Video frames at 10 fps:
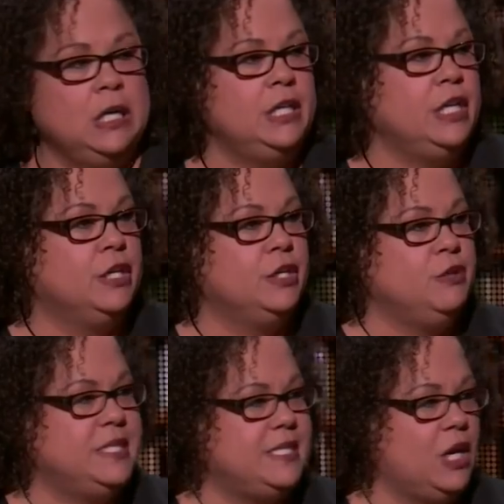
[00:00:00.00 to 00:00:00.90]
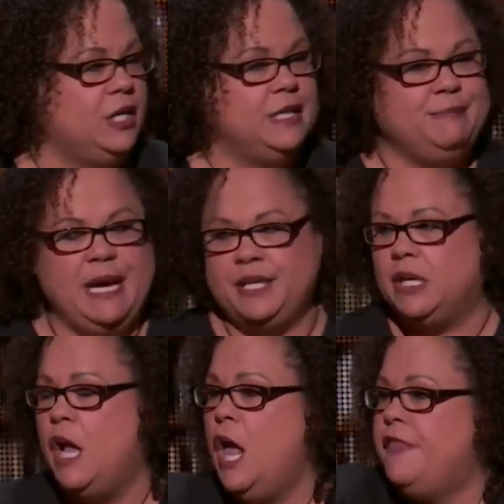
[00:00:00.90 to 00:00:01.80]
earlier you started, the better.
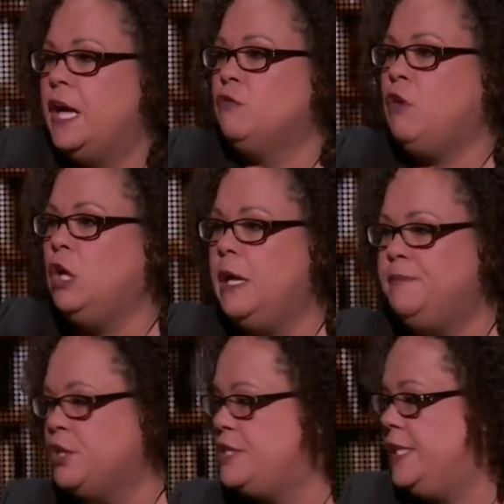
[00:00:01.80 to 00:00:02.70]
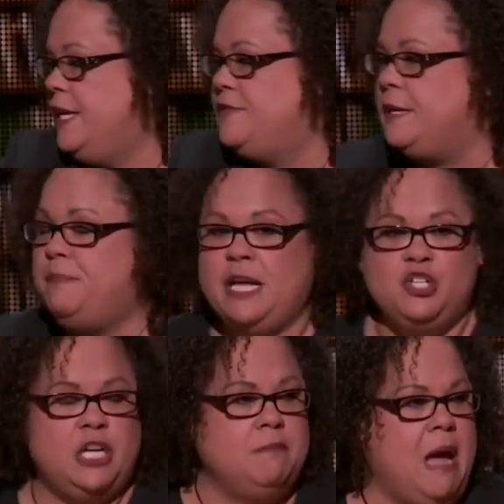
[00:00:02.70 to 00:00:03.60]
That a roll up your sleeves and pitch
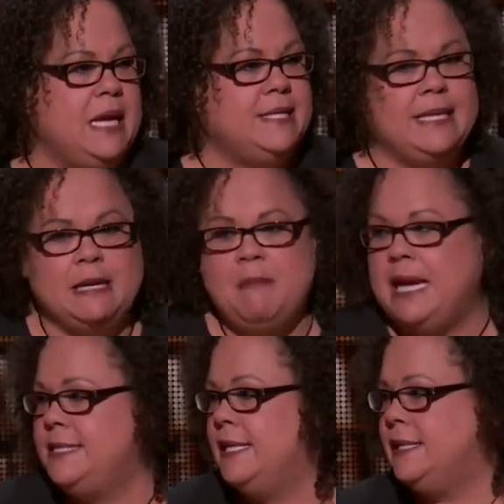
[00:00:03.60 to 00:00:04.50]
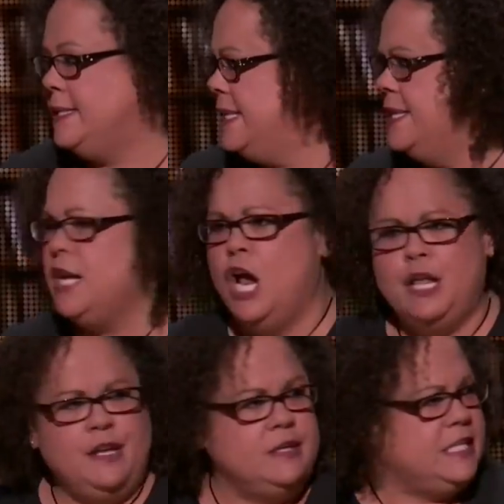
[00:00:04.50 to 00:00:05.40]
in mindset, a mindset that says,
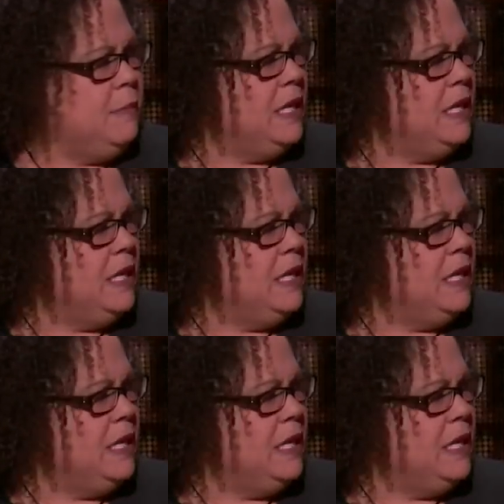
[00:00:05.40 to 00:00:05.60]
there's some